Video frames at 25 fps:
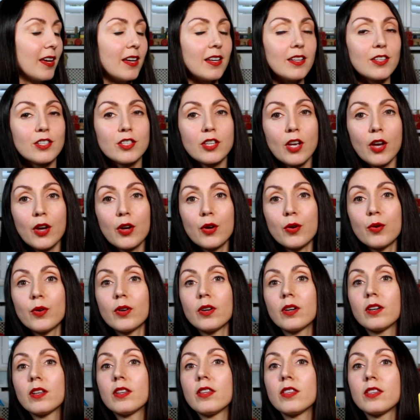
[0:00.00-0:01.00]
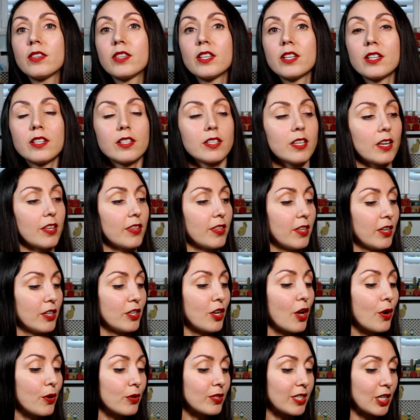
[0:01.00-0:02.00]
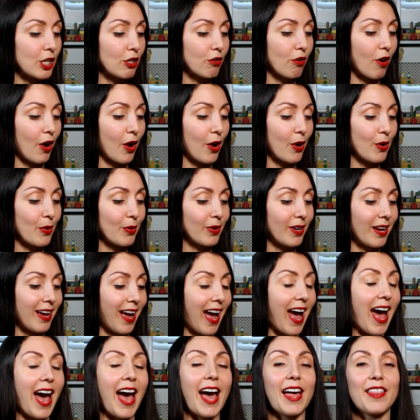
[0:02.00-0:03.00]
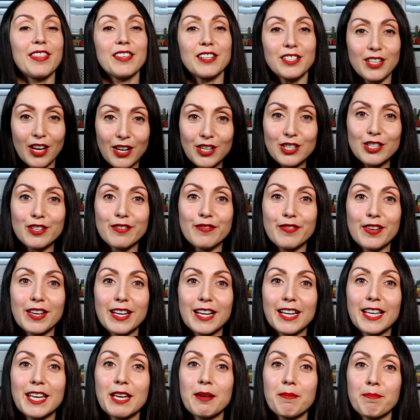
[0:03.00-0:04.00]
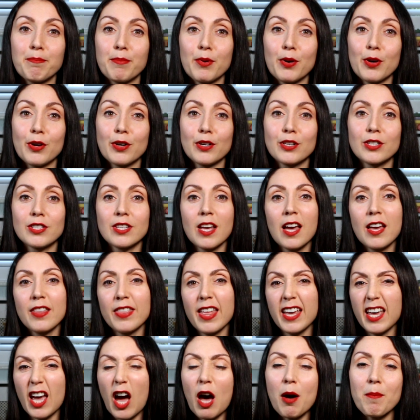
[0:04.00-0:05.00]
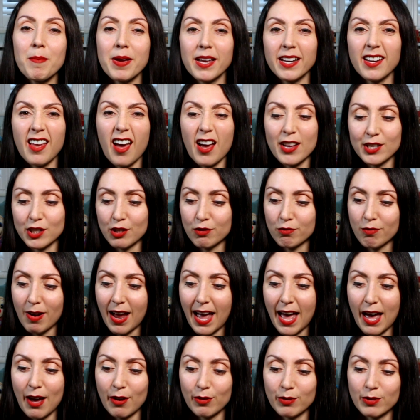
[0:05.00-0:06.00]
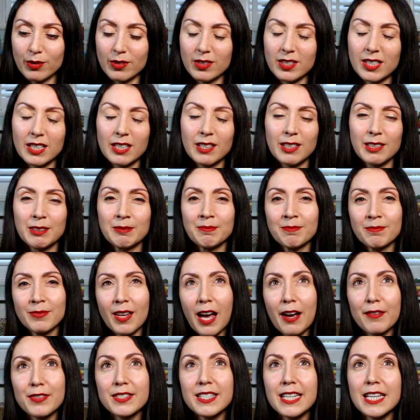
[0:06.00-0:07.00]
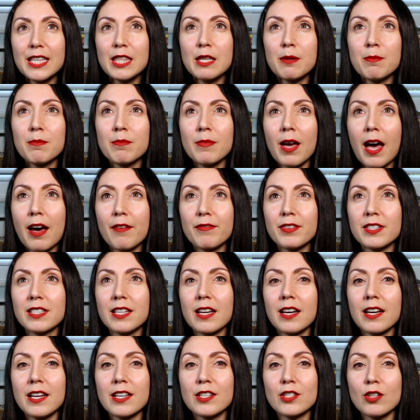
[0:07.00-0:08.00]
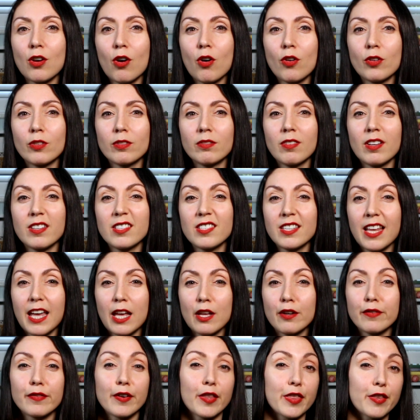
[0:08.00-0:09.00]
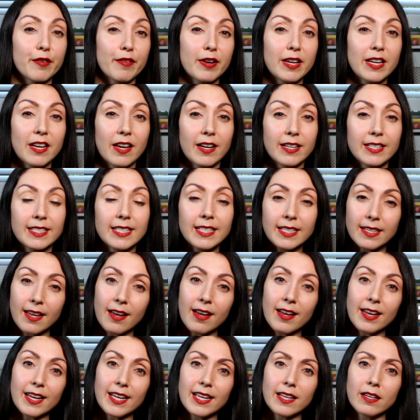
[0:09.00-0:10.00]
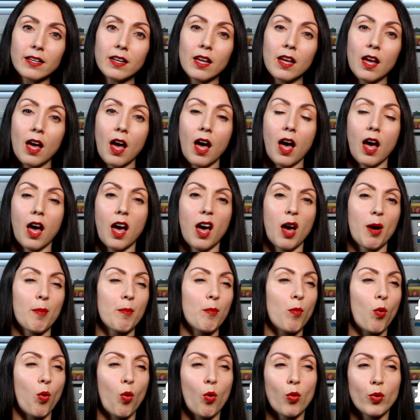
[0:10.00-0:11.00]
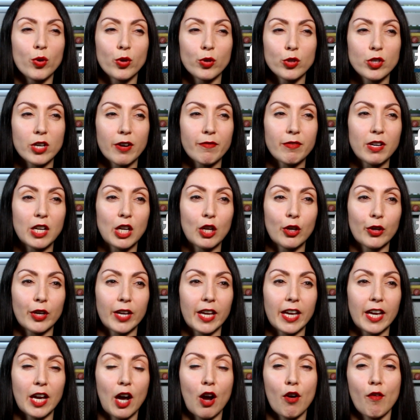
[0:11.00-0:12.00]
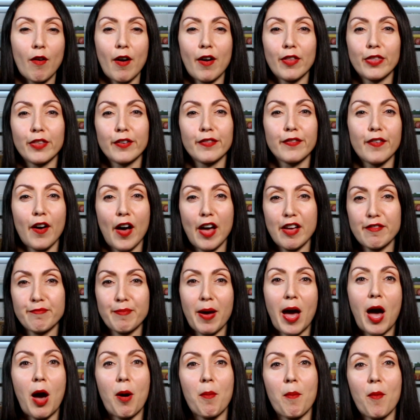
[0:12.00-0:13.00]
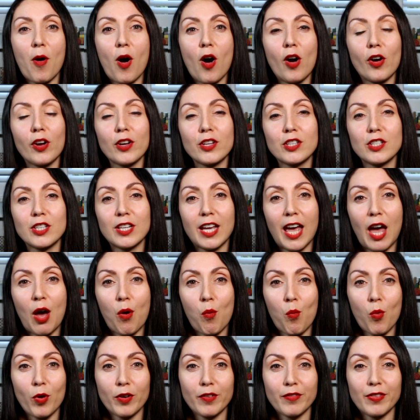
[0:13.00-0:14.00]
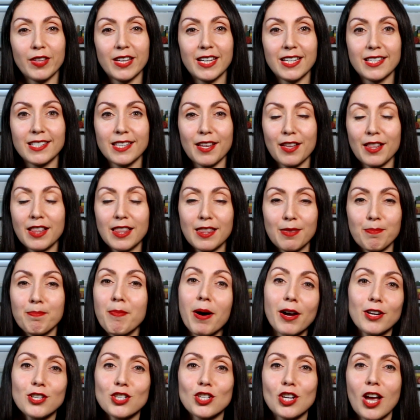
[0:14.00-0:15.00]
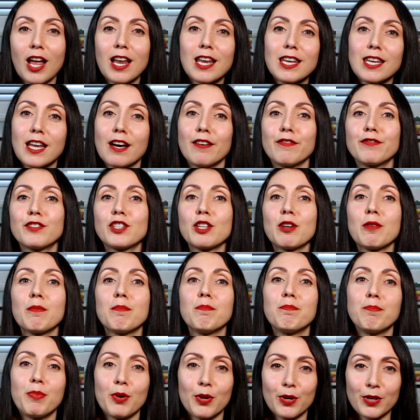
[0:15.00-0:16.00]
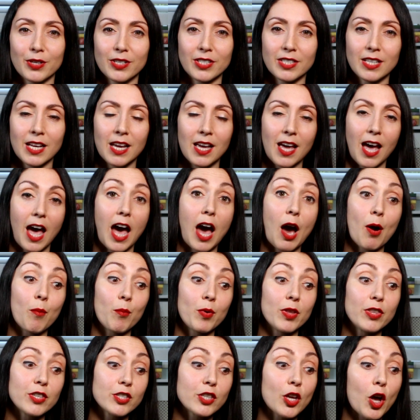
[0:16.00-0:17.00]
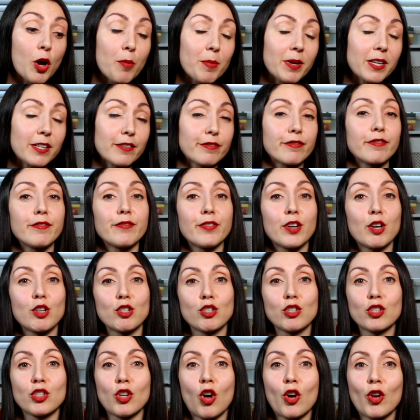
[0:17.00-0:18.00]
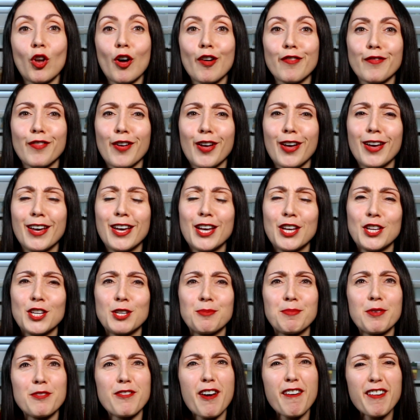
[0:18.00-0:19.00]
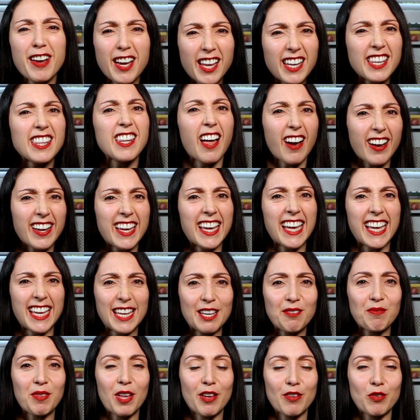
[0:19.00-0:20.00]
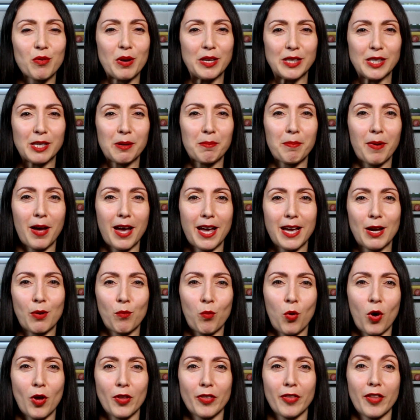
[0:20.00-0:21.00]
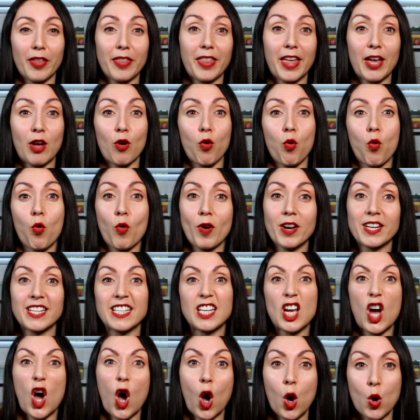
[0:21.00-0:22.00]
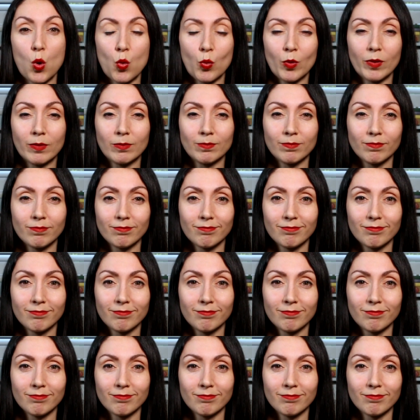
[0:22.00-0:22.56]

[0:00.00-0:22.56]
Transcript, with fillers: So the, t the Nosy Crow and the Touchy Feely books, they come in at around, I've seen them advertised on a sale for three ninety-nine, um, or you're generally looking around the five pound mark to get one of these much loved books. And with so many different versions on offer, you'd be very unlucky if you end up buying one that they already own.